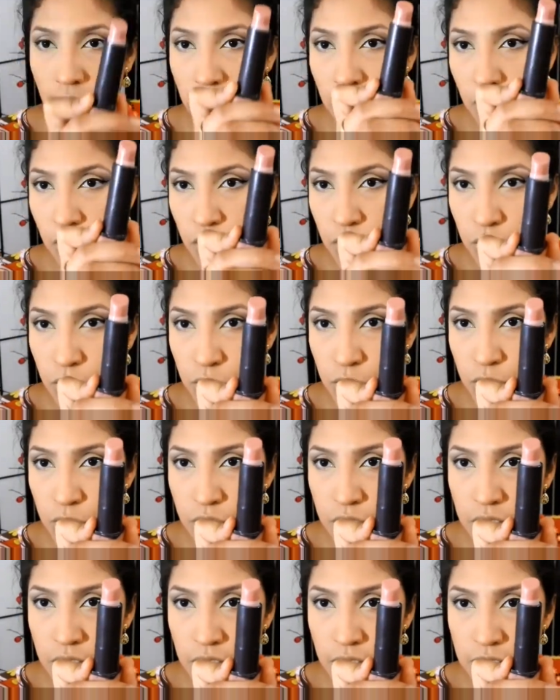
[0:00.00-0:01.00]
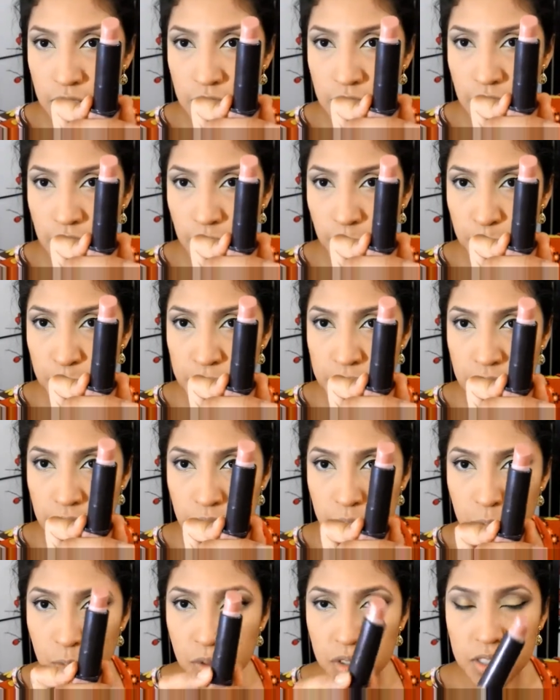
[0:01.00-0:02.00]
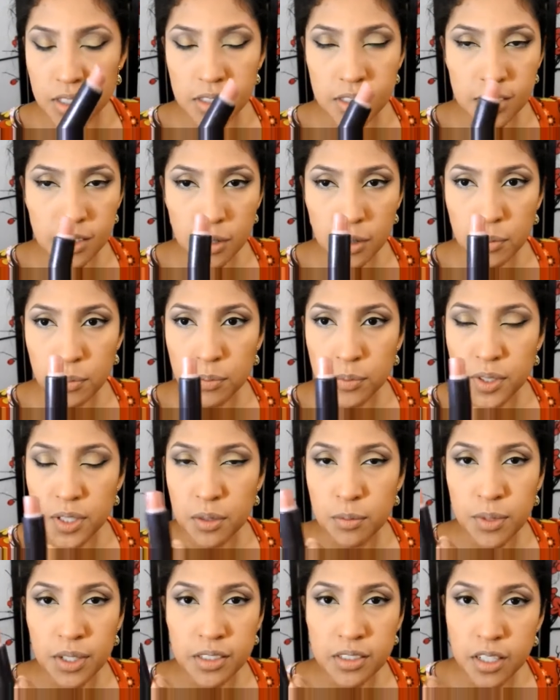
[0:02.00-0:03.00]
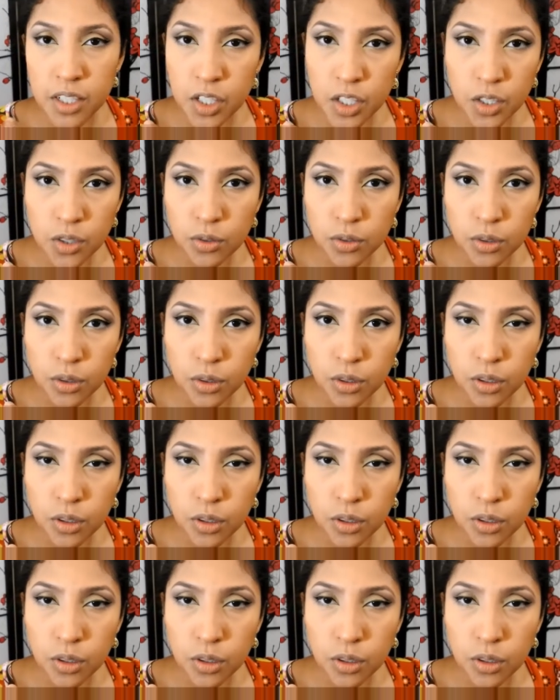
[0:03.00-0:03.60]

I'm going to use this lipstick, which is pretty much a nude